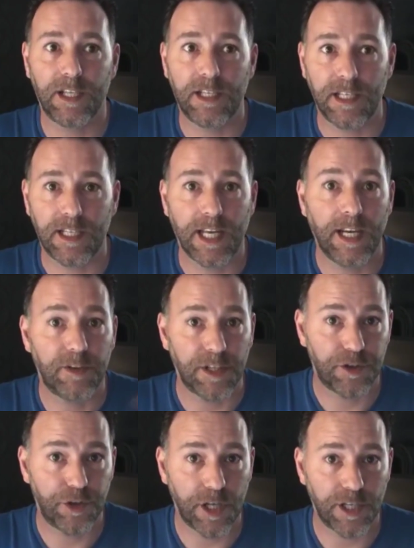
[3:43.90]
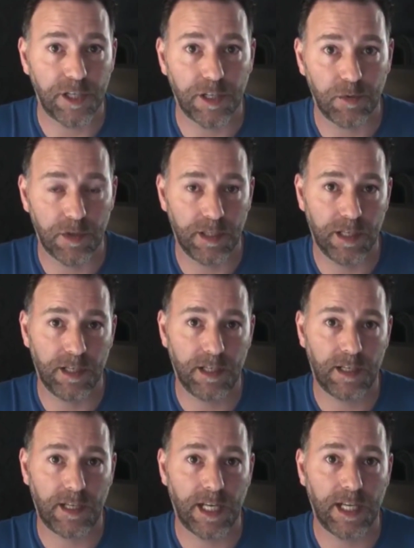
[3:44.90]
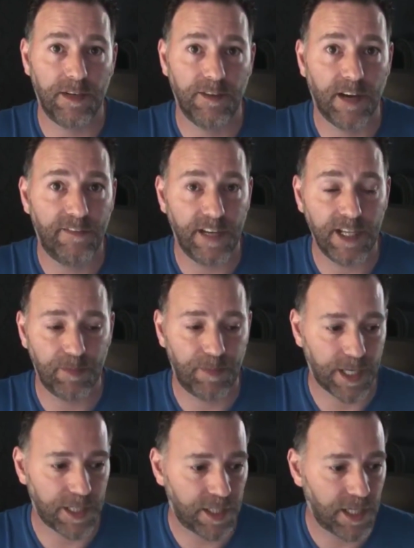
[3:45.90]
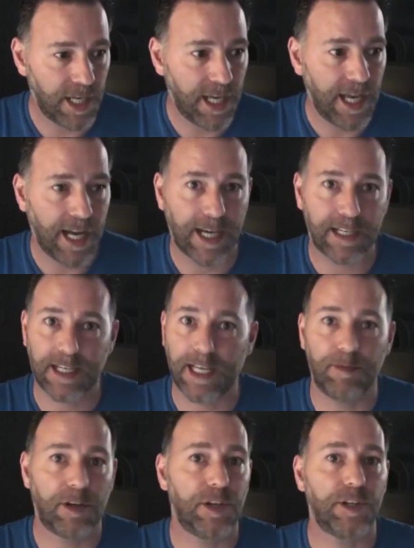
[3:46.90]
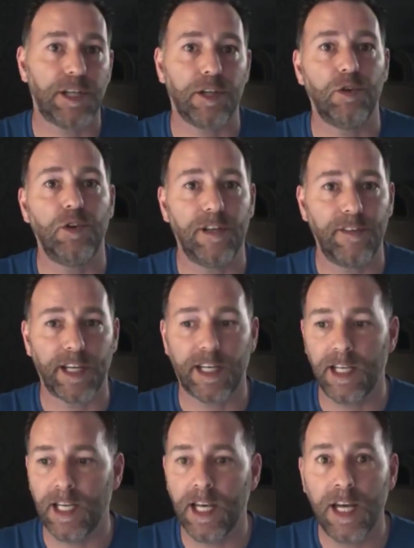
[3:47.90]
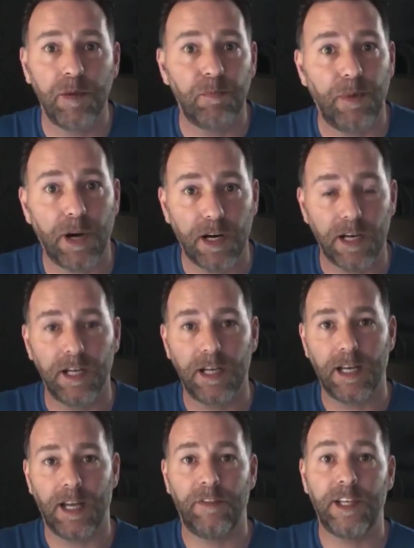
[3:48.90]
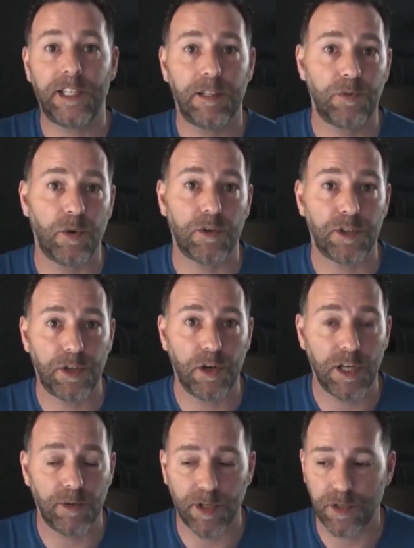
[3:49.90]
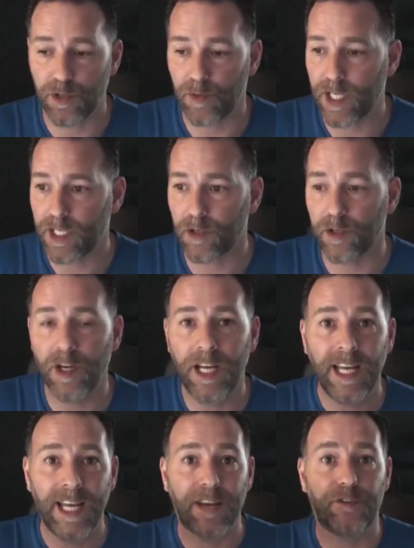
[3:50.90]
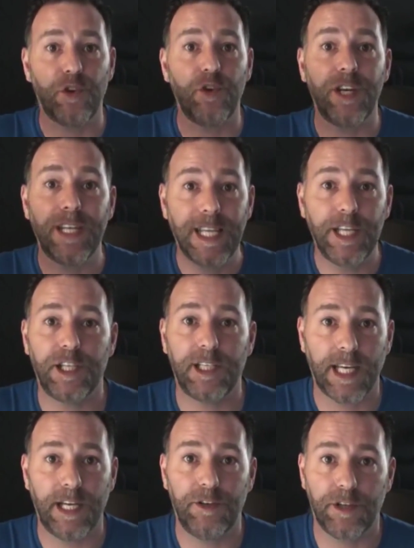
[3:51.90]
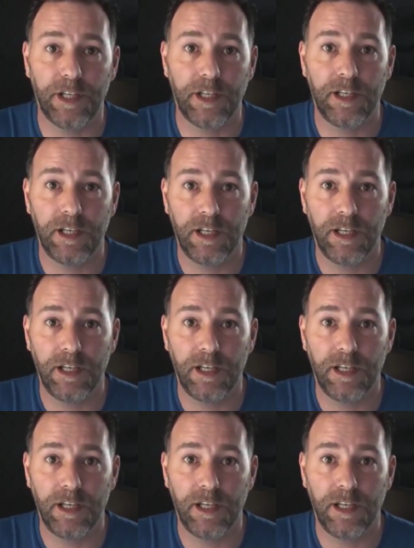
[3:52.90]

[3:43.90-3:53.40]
just to see how to structure the the kind of affiliate page, I came across a yoga thing, but and this is what I was talking about two weeks ago. If you niche down